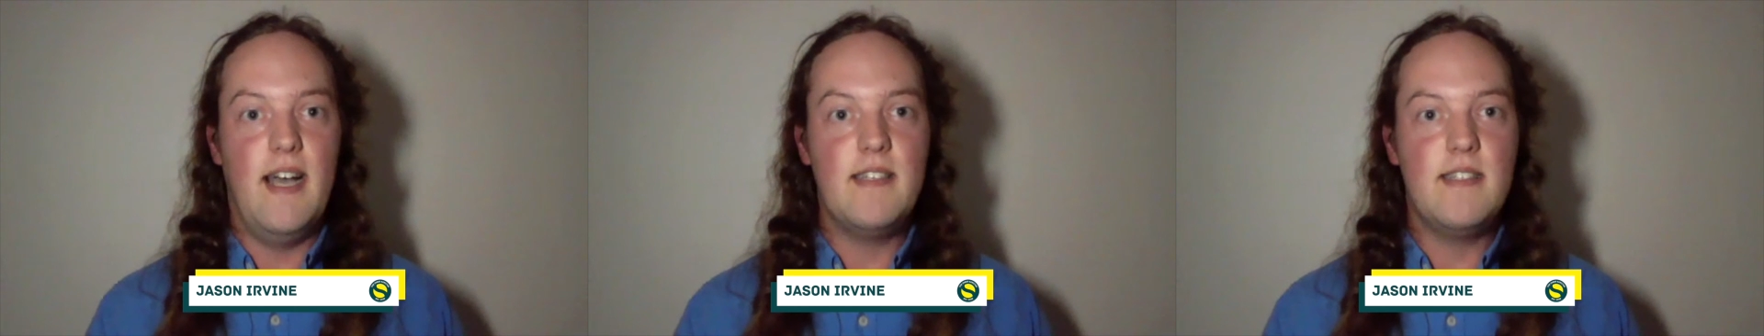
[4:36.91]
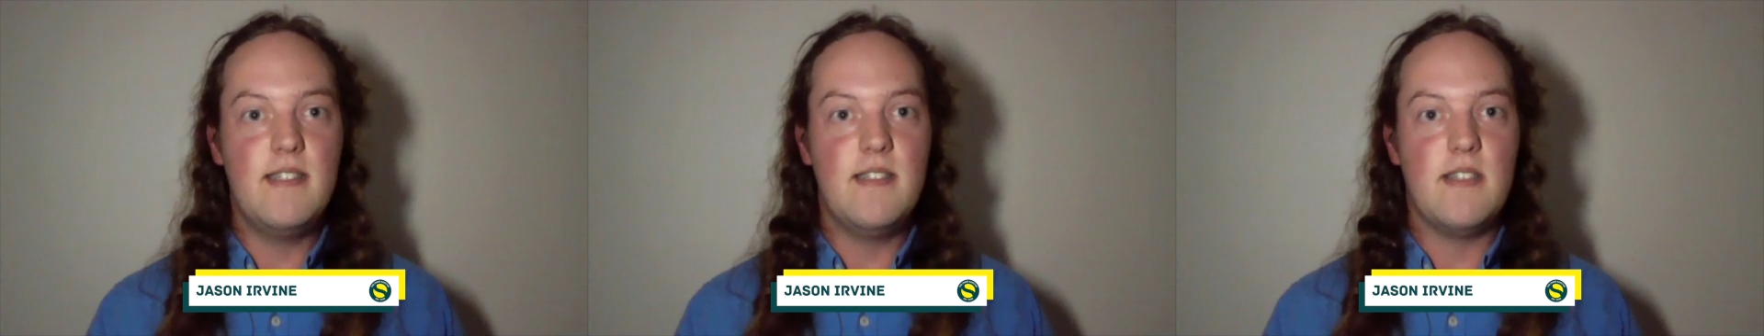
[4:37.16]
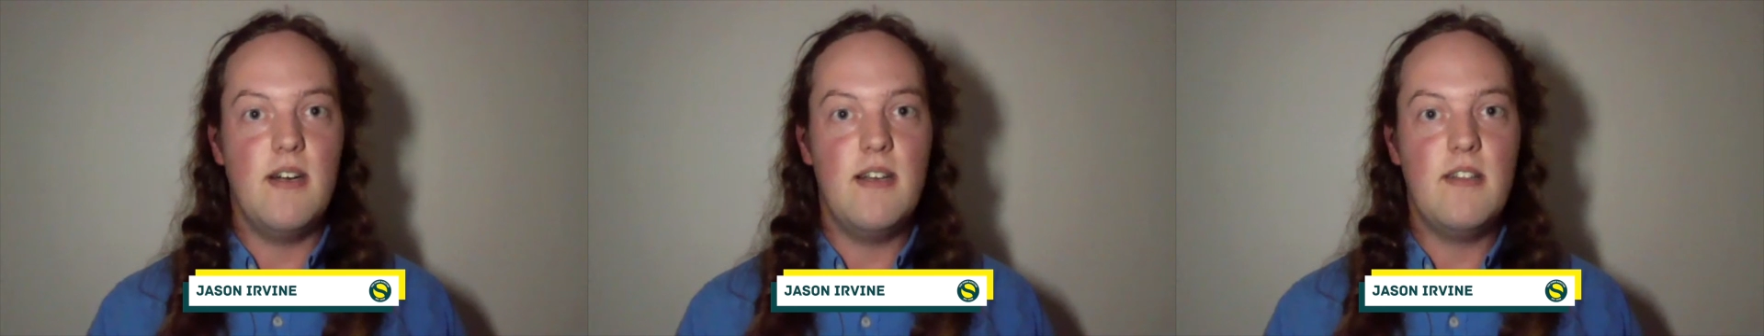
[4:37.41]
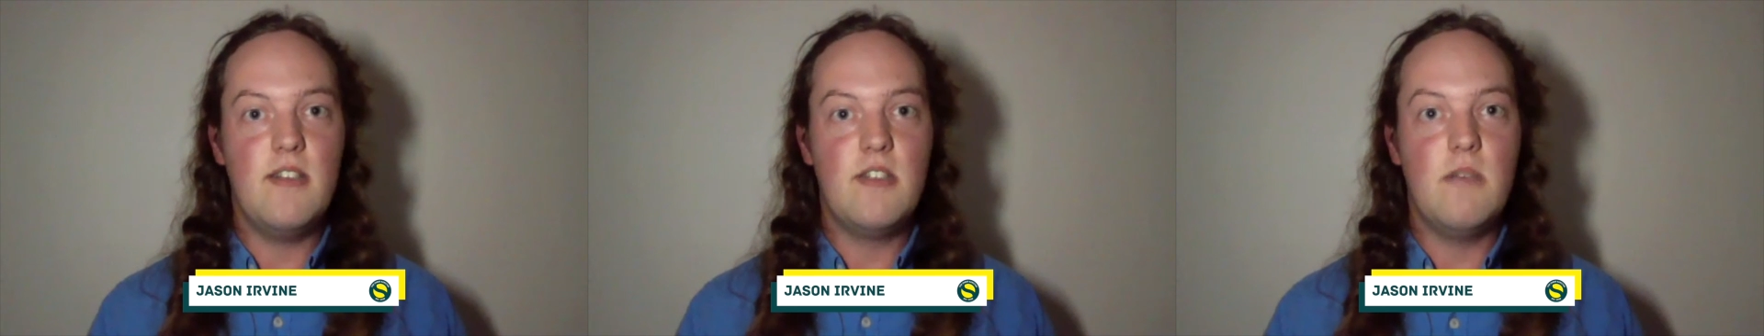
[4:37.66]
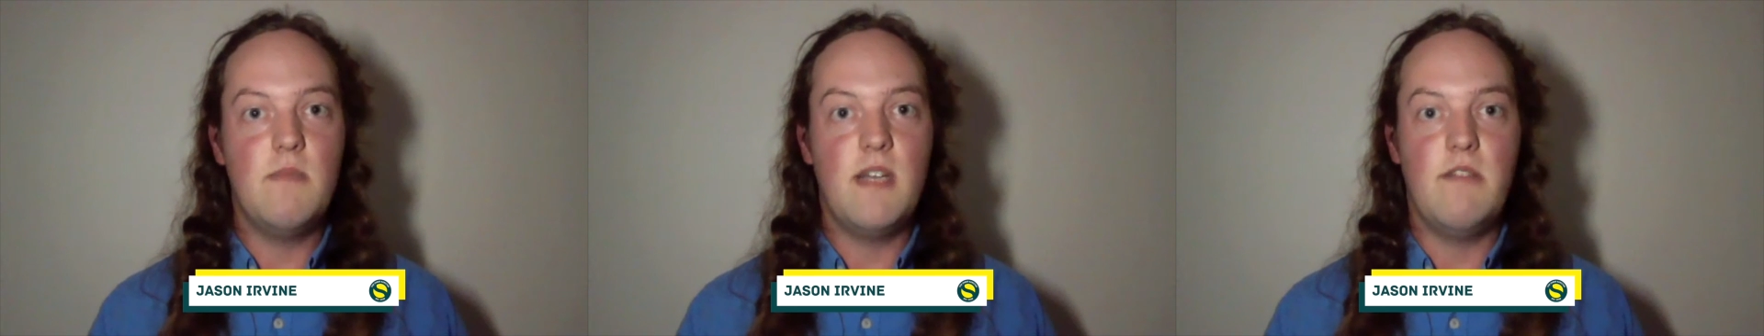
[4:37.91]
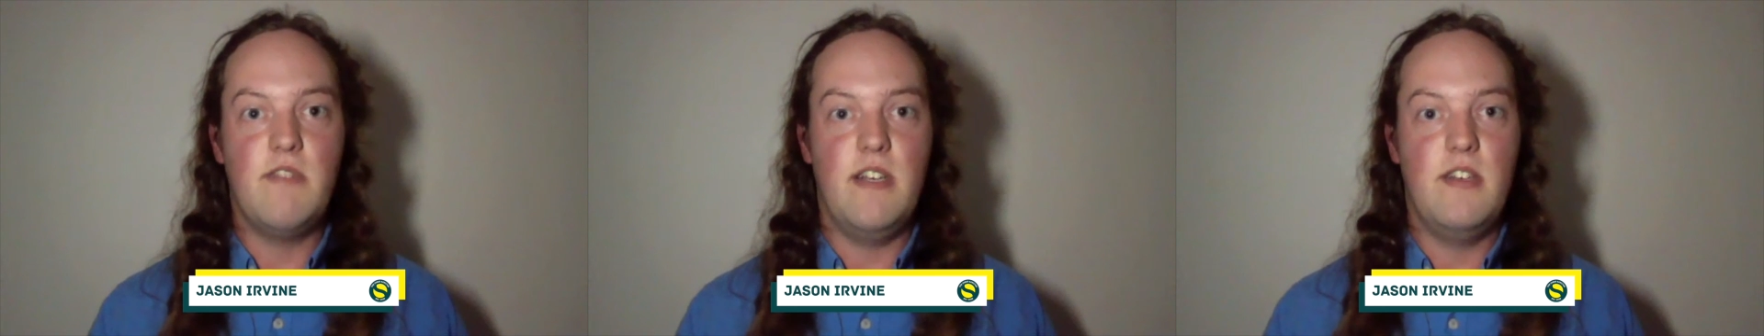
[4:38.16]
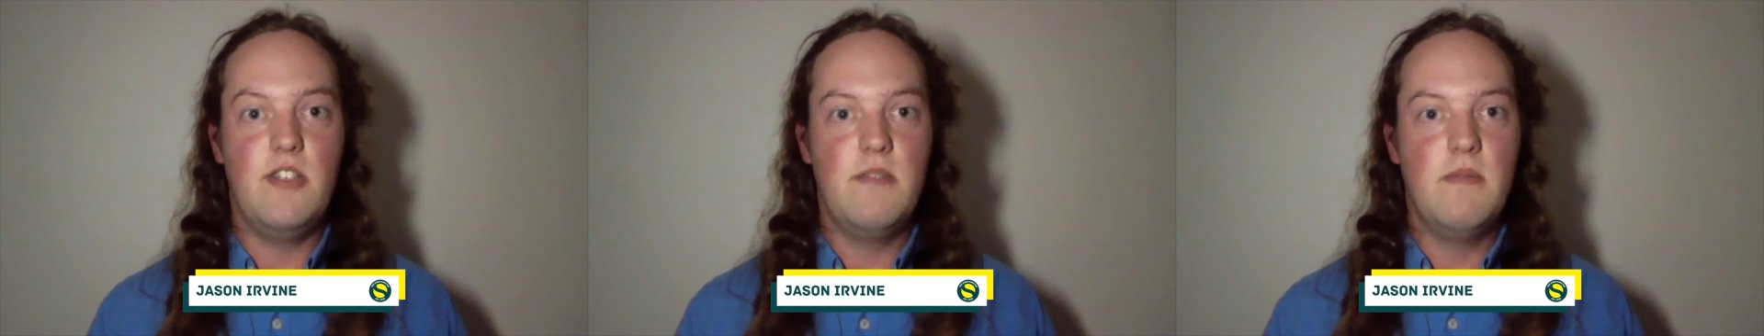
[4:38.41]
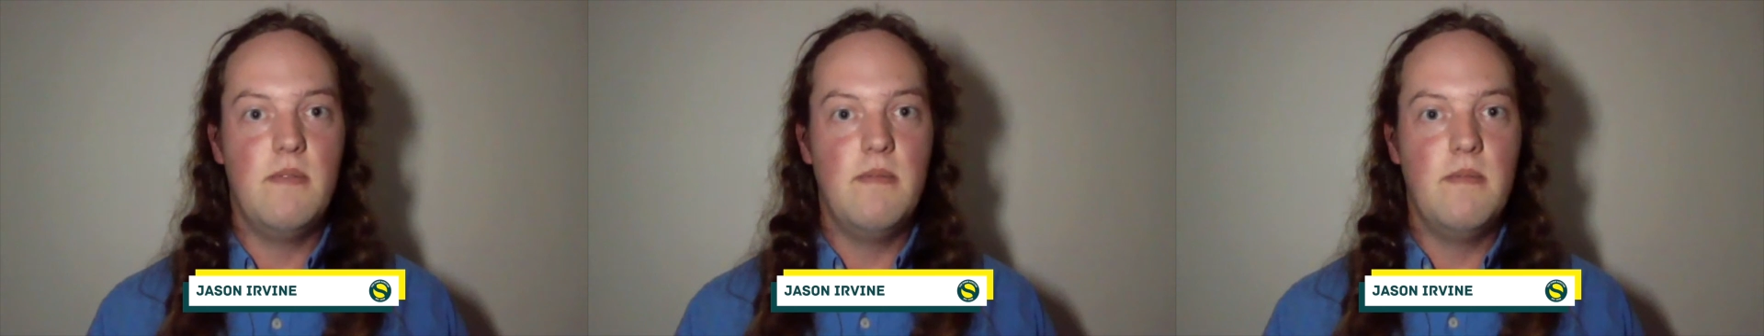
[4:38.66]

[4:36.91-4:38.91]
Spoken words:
as does Isla Tomljanovic,